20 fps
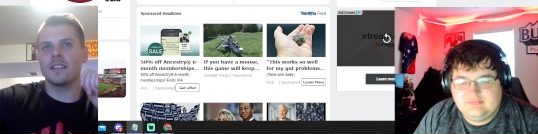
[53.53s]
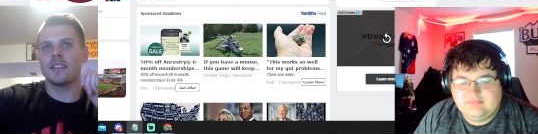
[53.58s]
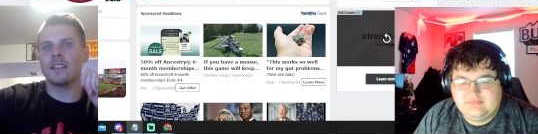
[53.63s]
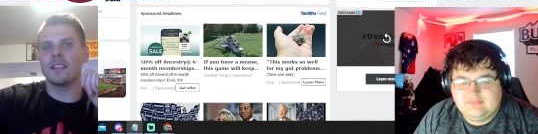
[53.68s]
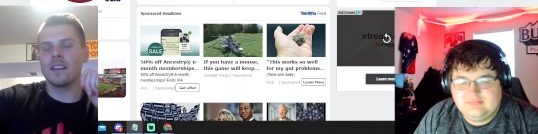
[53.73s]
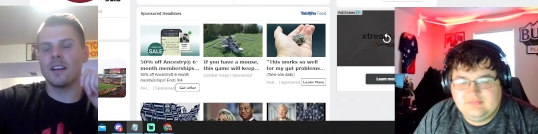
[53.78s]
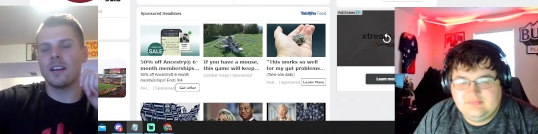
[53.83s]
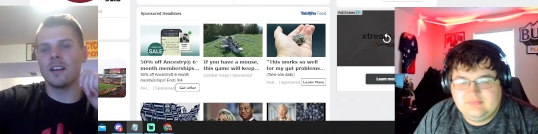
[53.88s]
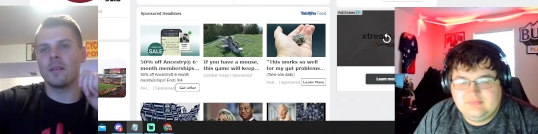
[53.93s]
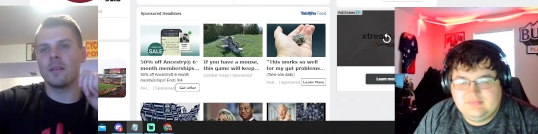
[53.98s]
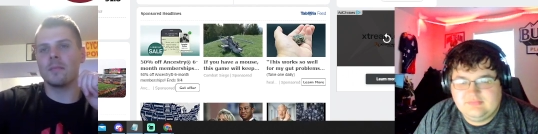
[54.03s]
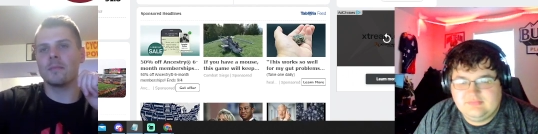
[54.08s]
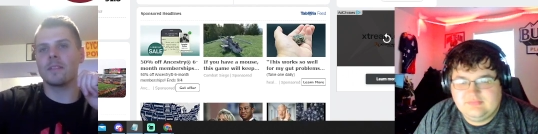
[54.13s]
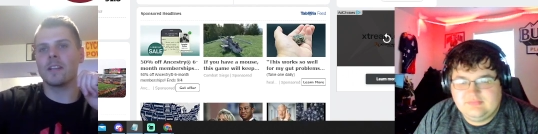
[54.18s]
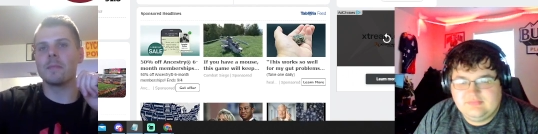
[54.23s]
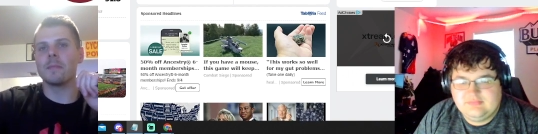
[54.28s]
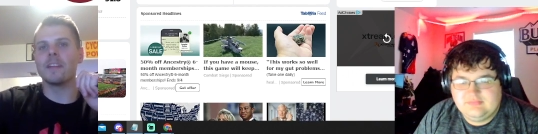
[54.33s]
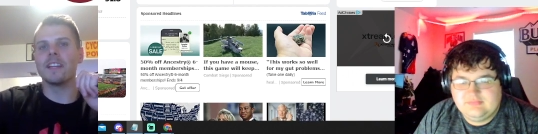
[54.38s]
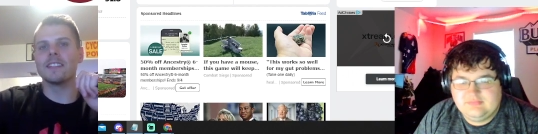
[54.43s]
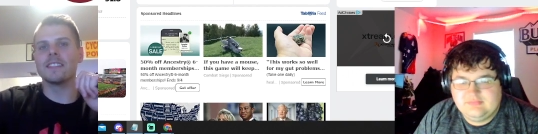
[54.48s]
Speaker 1: um,
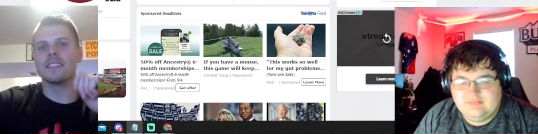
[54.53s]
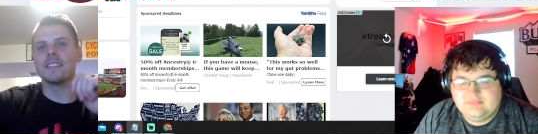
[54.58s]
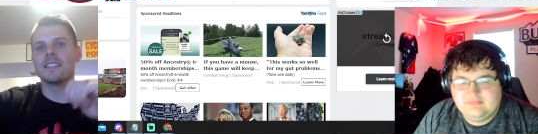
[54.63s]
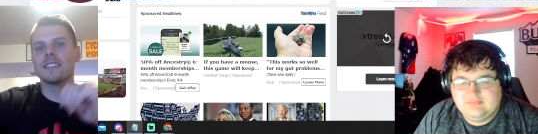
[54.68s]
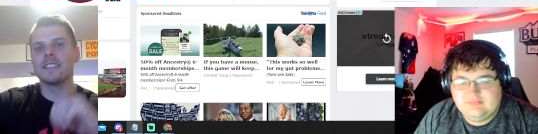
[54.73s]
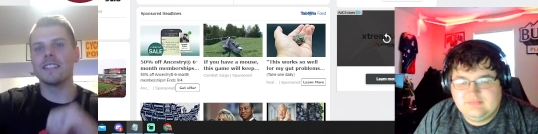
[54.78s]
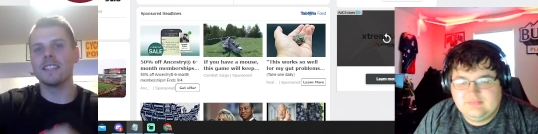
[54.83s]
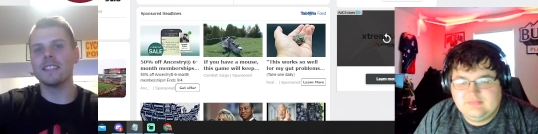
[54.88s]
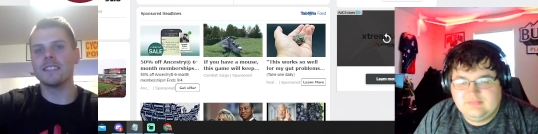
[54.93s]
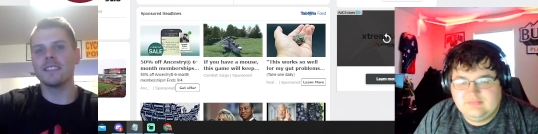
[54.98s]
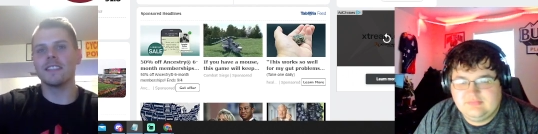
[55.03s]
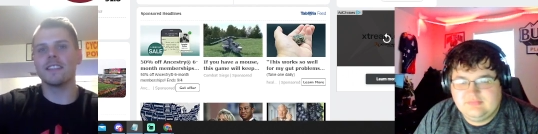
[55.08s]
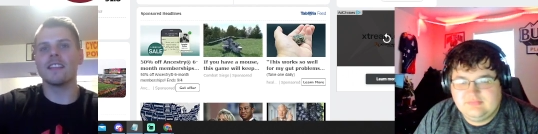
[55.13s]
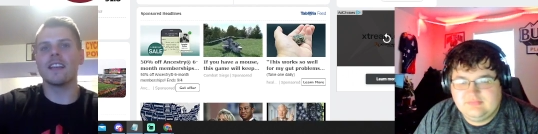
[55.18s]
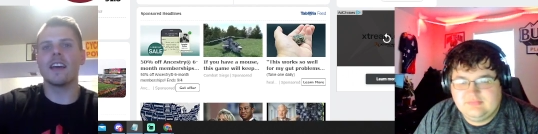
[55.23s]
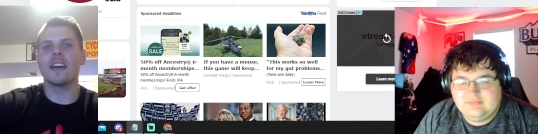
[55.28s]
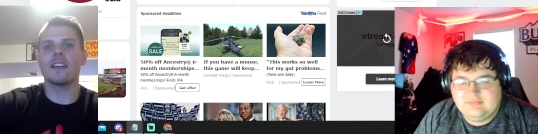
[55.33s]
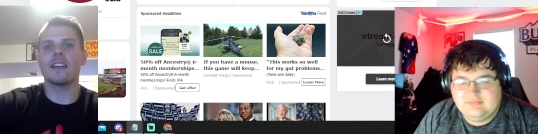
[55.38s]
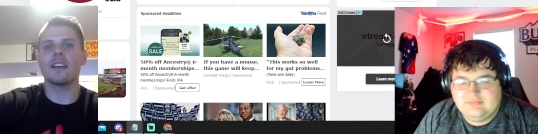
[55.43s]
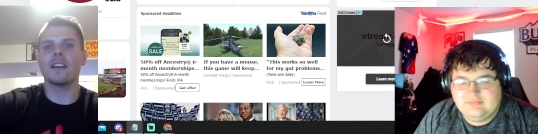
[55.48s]
coming into the season
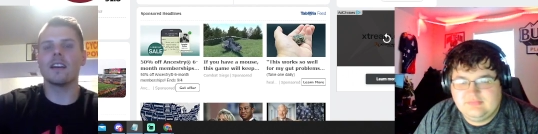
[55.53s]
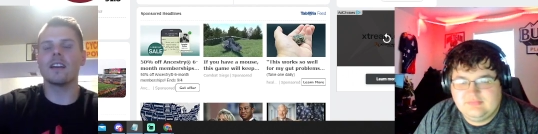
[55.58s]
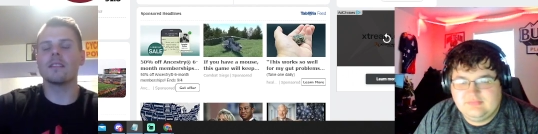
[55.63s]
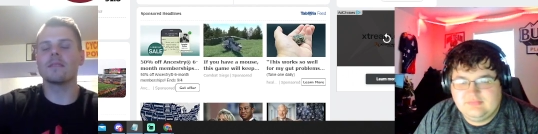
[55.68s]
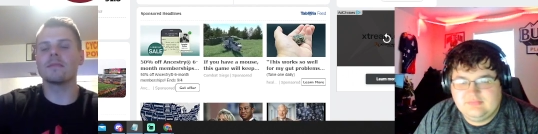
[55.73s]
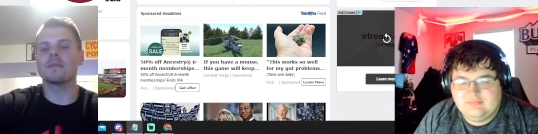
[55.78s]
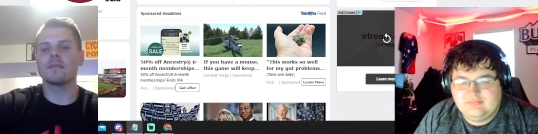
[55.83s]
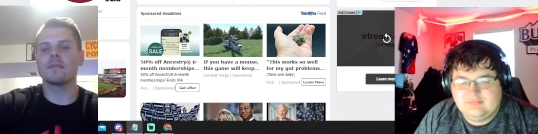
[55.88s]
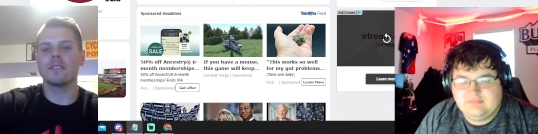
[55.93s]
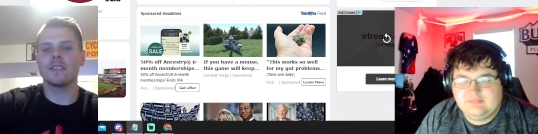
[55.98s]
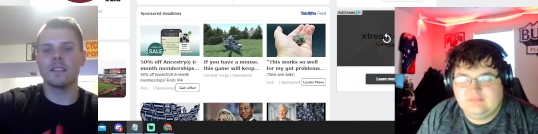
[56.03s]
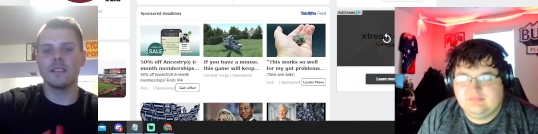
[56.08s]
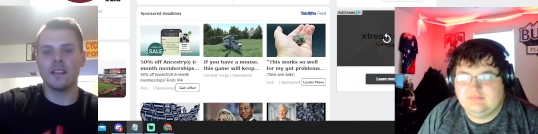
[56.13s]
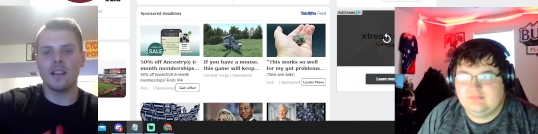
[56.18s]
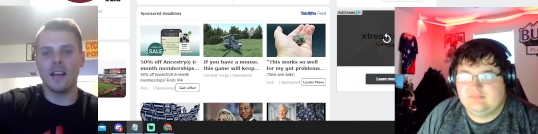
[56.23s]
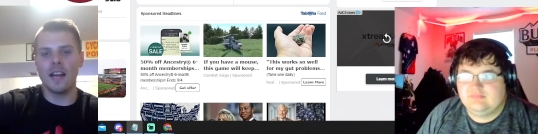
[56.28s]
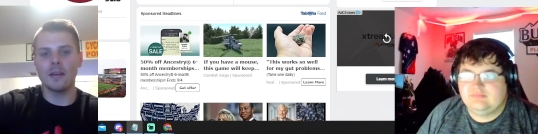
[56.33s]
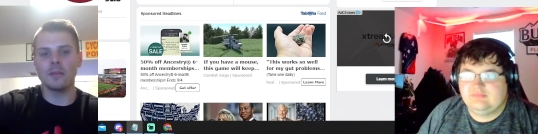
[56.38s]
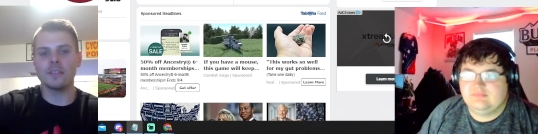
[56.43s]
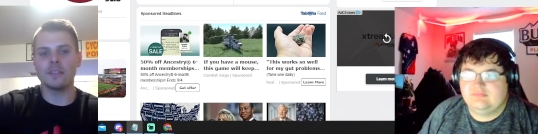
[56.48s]
that uh,
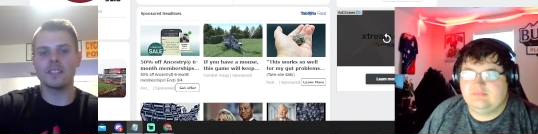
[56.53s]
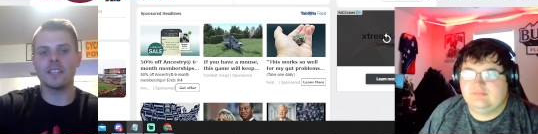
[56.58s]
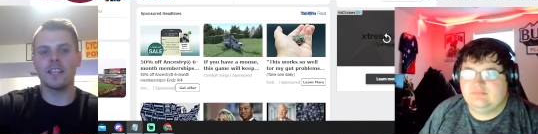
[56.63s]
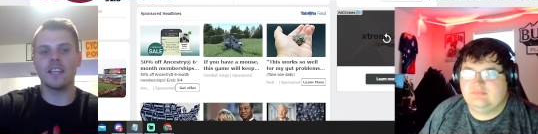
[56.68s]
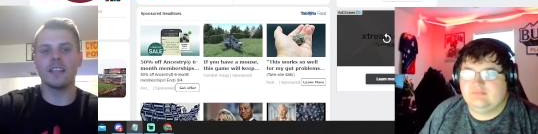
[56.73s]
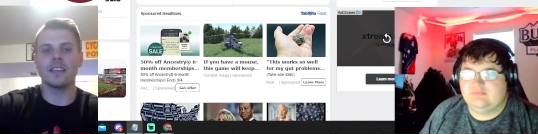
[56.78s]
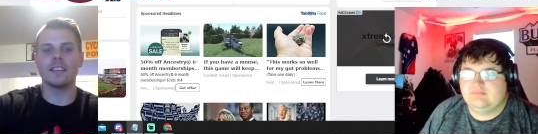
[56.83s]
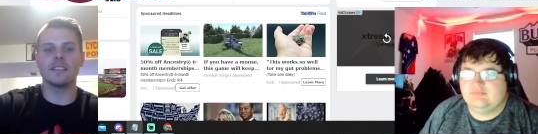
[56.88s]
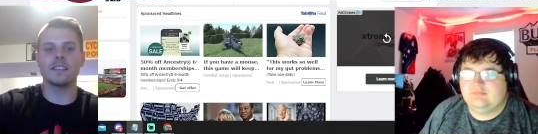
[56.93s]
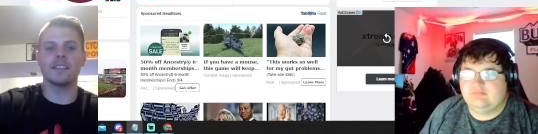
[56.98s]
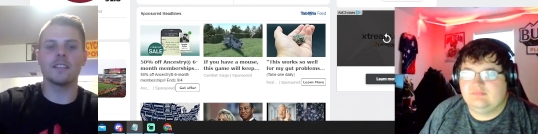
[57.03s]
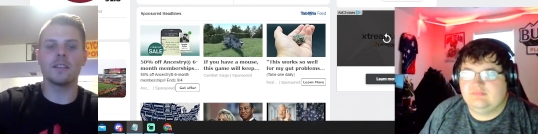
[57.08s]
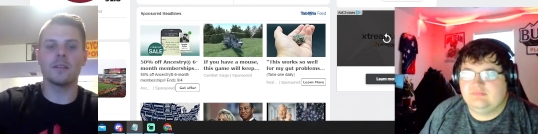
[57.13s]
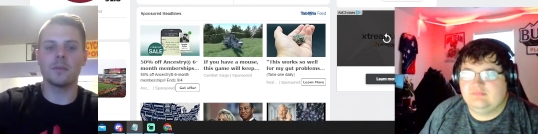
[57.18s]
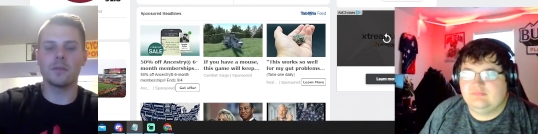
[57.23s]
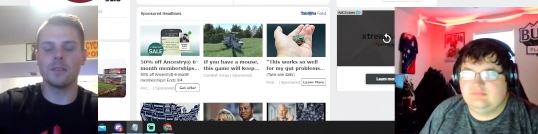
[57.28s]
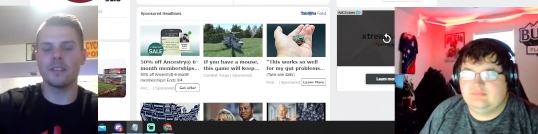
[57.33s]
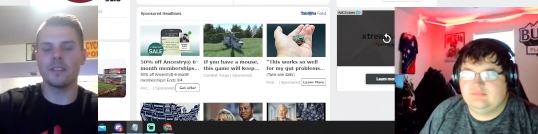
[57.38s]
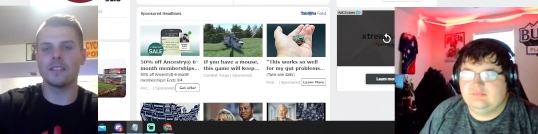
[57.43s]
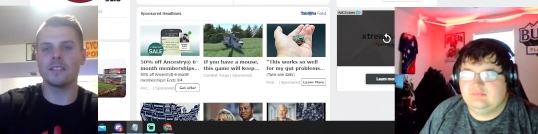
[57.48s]
Iowa State, you know,
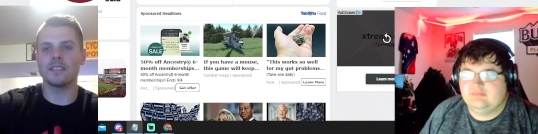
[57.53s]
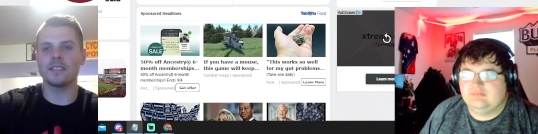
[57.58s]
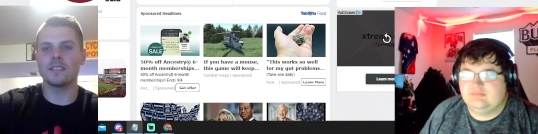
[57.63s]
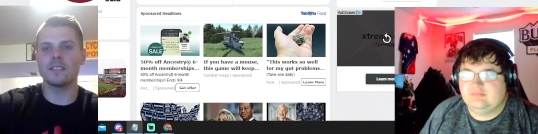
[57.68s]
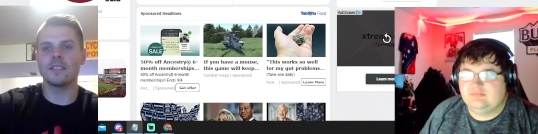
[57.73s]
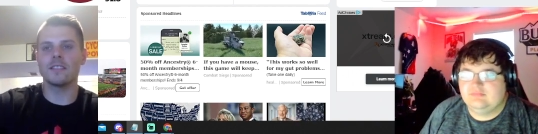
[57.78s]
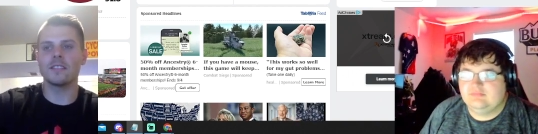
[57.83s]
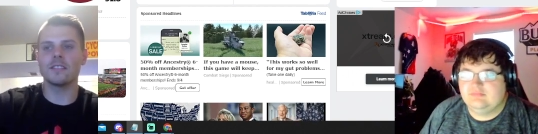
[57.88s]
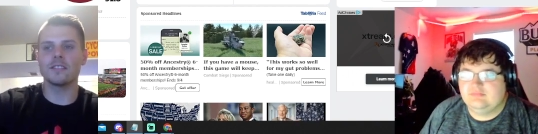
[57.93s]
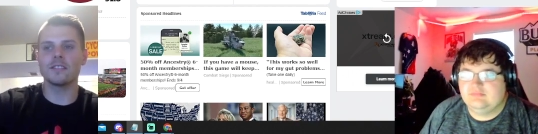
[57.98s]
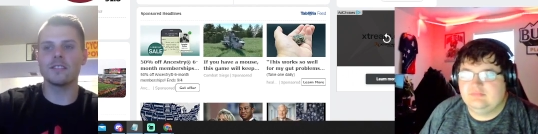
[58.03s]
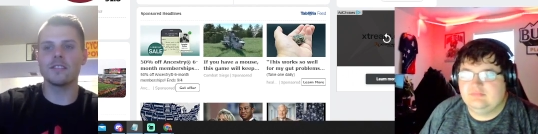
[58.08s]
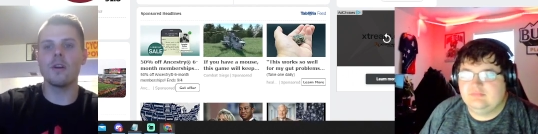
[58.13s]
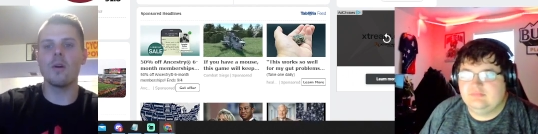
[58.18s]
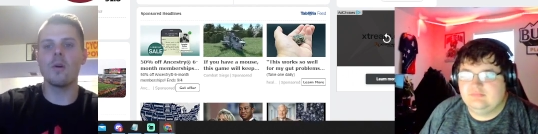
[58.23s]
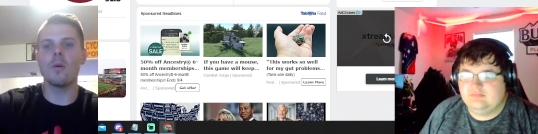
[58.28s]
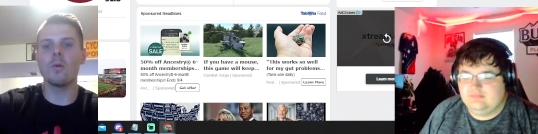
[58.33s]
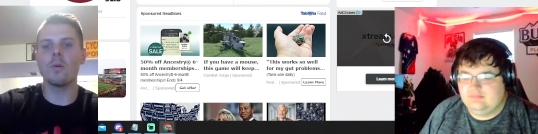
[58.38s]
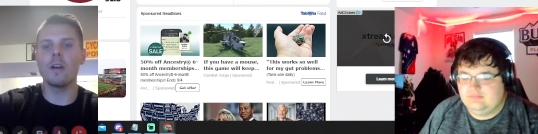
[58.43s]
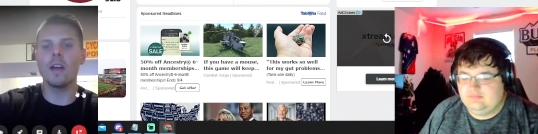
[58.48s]
is there's
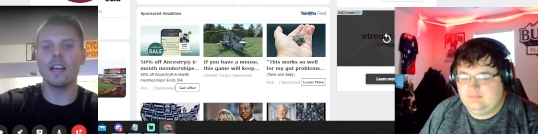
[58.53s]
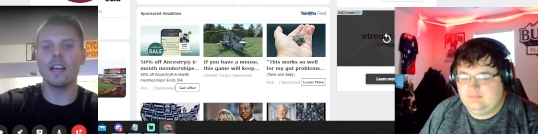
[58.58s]
no